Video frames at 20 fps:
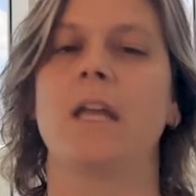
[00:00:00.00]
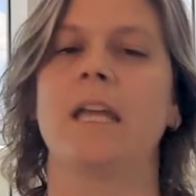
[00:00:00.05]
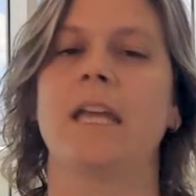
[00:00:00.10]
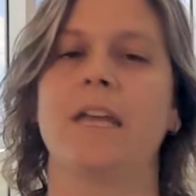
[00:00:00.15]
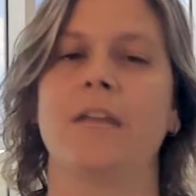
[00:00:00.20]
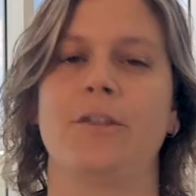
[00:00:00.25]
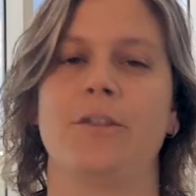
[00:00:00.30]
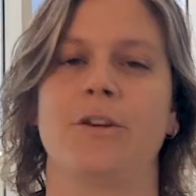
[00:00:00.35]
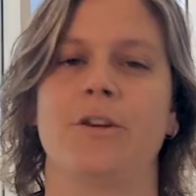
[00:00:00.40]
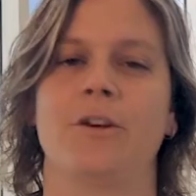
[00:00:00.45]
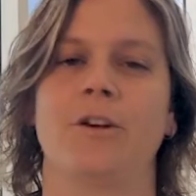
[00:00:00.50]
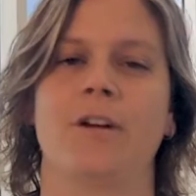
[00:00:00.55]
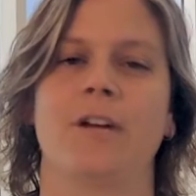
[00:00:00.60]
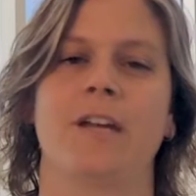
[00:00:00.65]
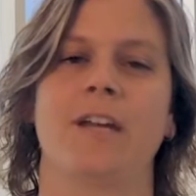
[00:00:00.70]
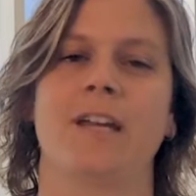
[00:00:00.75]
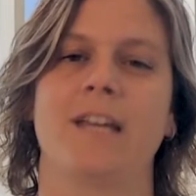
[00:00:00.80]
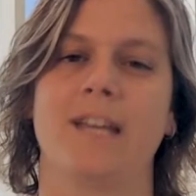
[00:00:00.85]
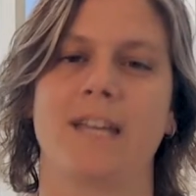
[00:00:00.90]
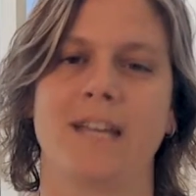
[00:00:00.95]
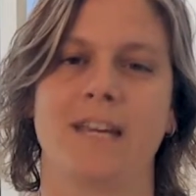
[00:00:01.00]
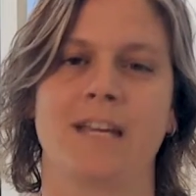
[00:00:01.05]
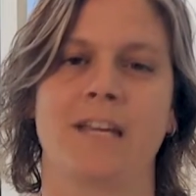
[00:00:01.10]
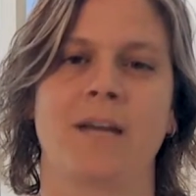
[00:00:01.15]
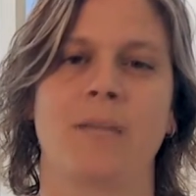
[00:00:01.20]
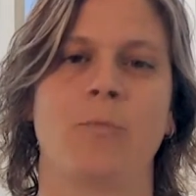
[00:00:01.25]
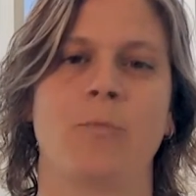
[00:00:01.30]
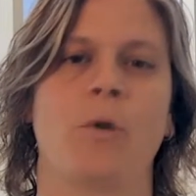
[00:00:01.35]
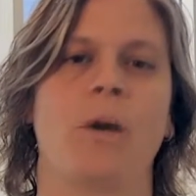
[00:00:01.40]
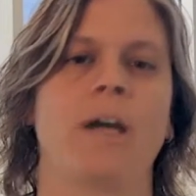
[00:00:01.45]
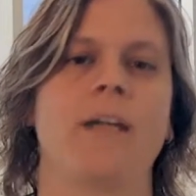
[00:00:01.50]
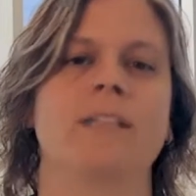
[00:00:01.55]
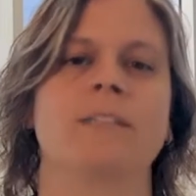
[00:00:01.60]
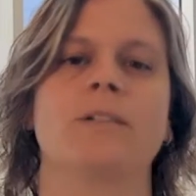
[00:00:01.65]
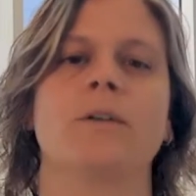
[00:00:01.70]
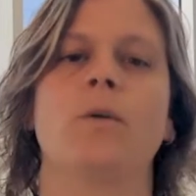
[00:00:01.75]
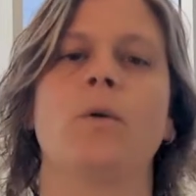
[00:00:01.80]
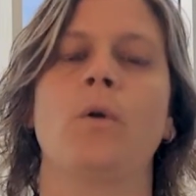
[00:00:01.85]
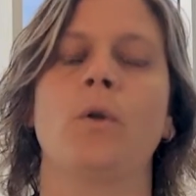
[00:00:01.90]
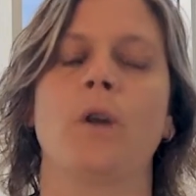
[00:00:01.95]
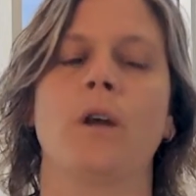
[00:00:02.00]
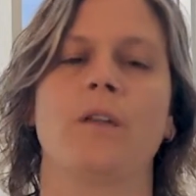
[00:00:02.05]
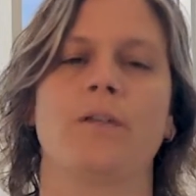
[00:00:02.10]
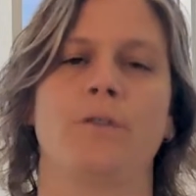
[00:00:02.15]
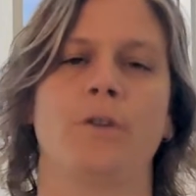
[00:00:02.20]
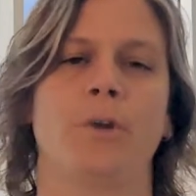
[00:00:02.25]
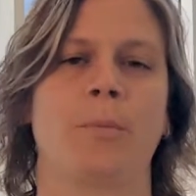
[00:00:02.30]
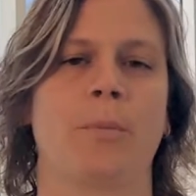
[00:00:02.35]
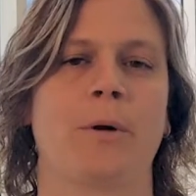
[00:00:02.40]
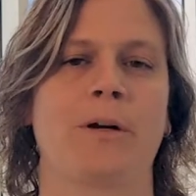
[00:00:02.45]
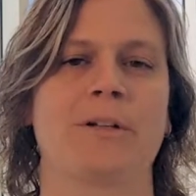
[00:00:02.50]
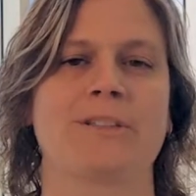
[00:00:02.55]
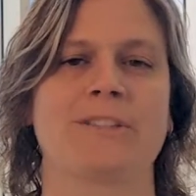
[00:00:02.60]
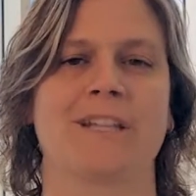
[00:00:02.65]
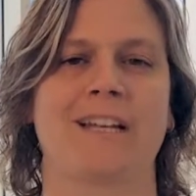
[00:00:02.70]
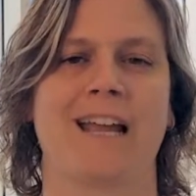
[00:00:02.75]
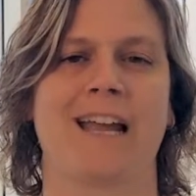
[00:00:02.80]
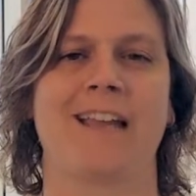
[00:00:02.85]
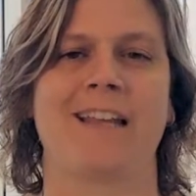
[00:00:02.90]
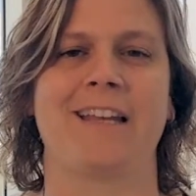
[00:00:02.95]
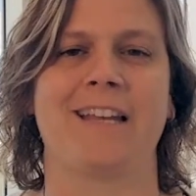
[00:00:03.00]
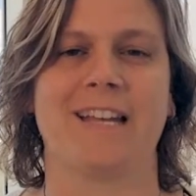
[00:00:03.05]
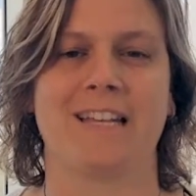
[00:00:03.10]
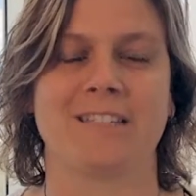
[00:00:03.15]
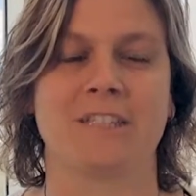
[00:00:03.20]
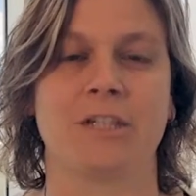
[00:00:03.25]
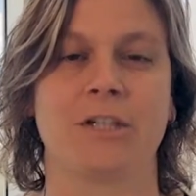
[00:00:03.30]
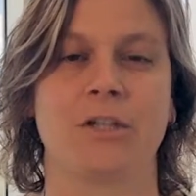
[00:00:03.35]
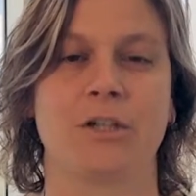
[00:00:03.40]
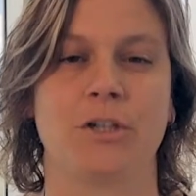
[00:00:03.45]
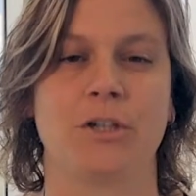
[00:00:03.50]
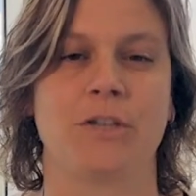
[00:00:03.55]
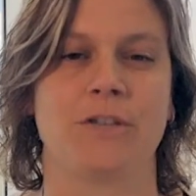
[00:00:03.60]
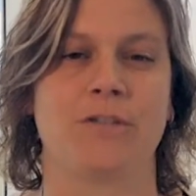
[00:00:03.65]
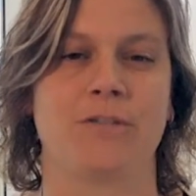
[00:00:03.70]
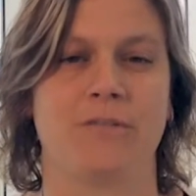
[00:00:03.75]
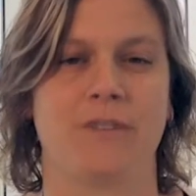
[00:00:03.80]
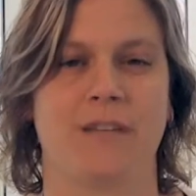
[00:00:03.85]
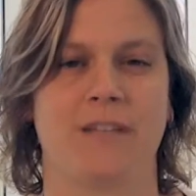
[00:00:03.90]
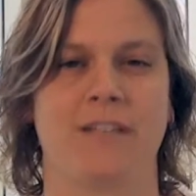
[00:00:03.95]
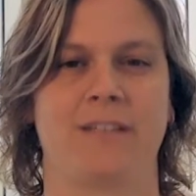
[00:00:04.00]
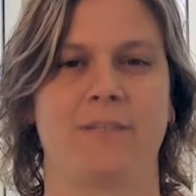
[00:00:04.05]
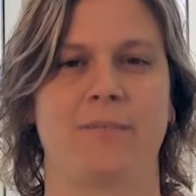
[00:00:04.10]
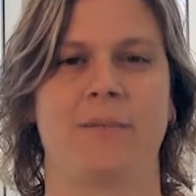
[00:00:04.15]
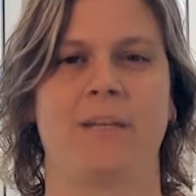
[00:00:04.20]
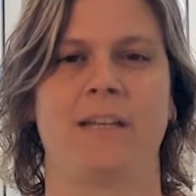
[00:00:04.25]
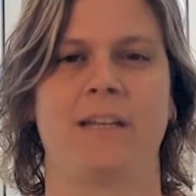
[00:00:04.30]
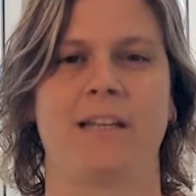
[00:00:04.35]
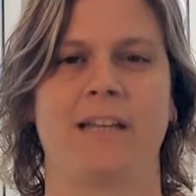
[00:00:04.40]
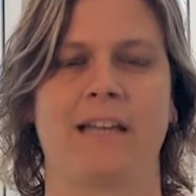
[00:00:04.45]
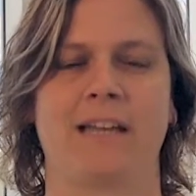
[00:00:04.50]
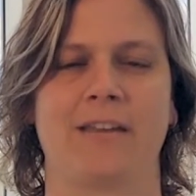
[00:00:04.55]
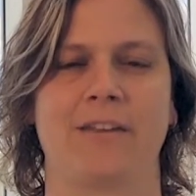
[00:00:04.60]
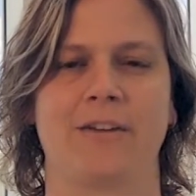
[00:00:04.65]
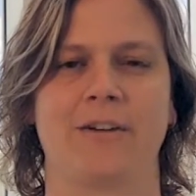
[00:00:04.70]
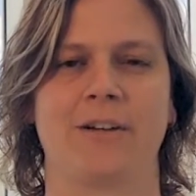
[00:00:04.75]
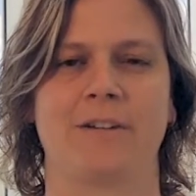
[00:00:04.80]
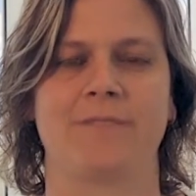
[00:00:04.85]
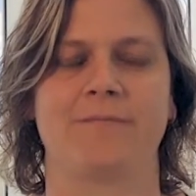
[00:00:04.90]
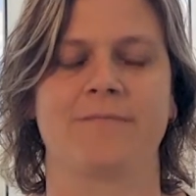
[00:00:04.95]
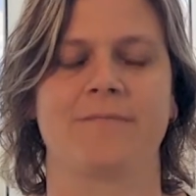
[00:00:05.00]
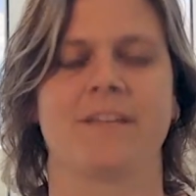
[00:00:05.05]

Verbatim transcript: either income wise or if your personality is a good fit to be a landlord.